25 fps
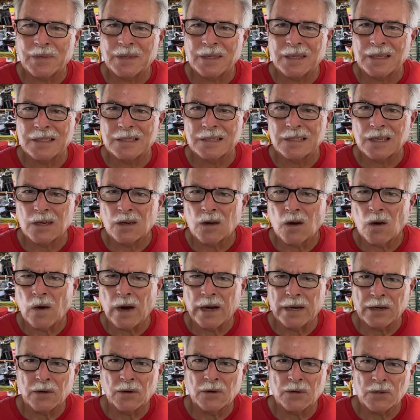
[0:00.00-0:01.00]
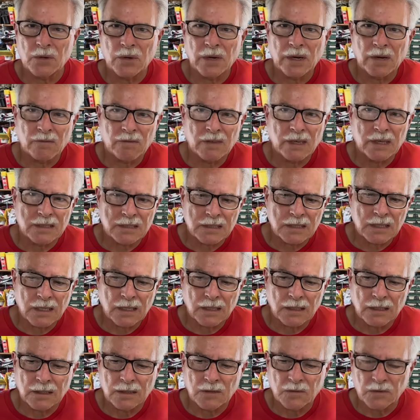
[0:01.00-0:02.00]
He said, "Oh, I know you have that
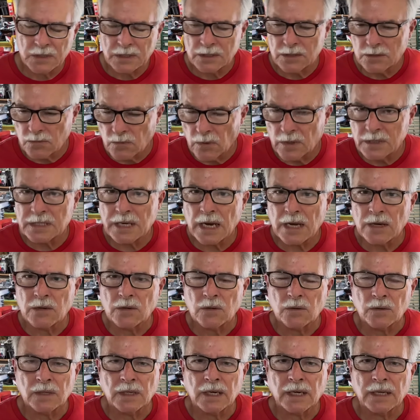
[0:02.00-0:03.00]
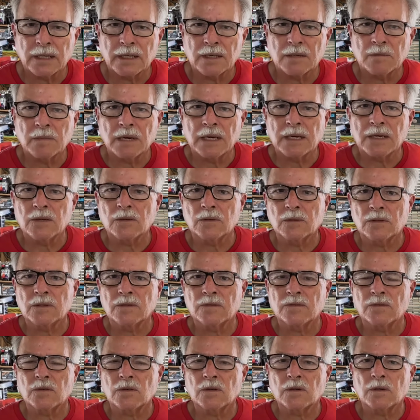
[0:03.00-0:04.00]
skill," which I do, and I didn't mind doing it
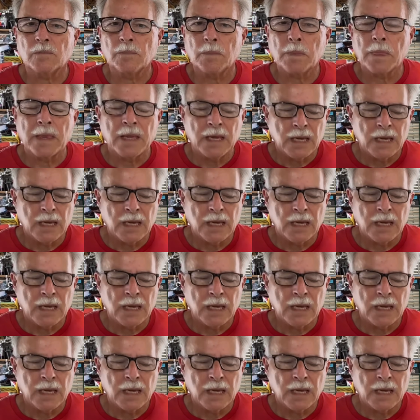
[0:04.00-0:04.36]
for him.